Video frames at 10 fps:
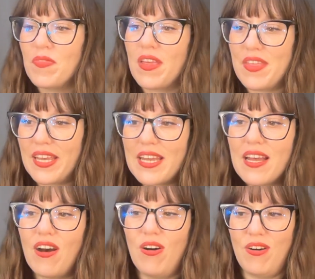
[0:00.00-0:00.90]
I think it
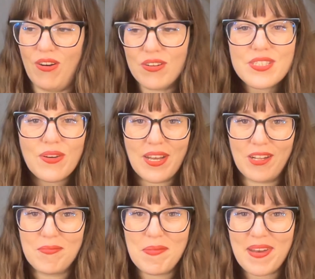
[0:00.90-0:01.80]
also
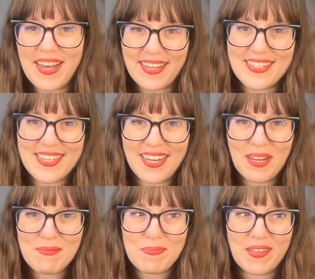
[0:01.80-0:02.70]
held me back at
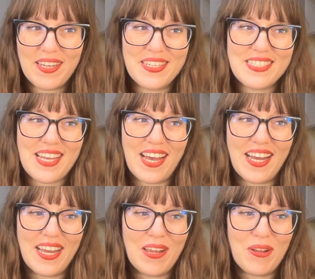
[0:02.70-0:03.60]
times because
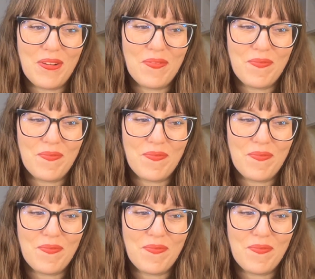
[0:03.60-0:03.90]
I